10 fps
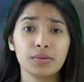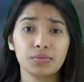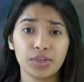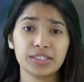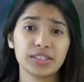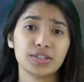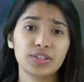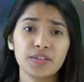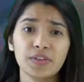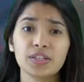raises
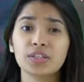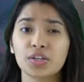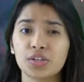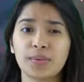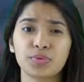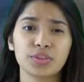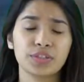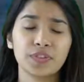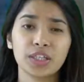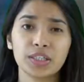serious conceptual
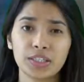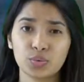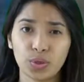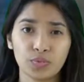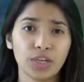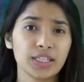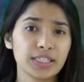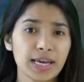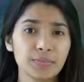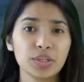difficulties when we
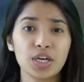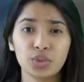attempt